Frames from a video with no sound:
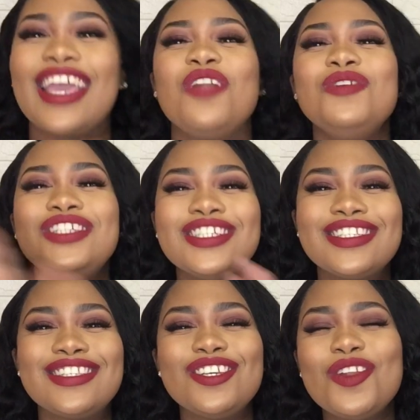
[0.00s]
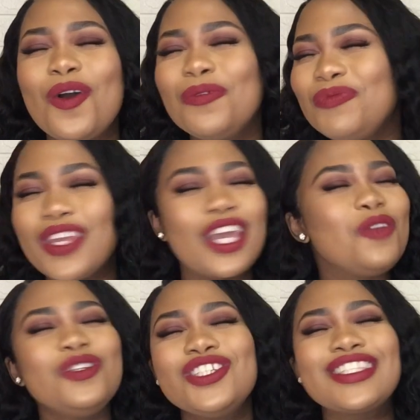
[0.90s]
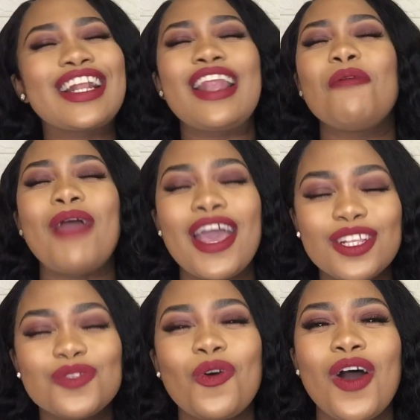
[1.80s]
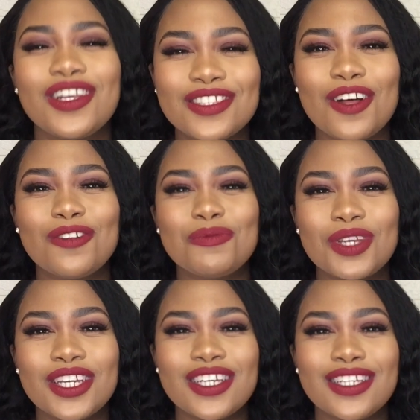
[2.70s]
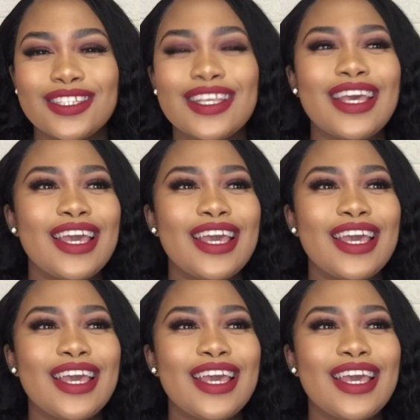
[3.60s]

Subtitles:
can we just clap hands for ourselves, because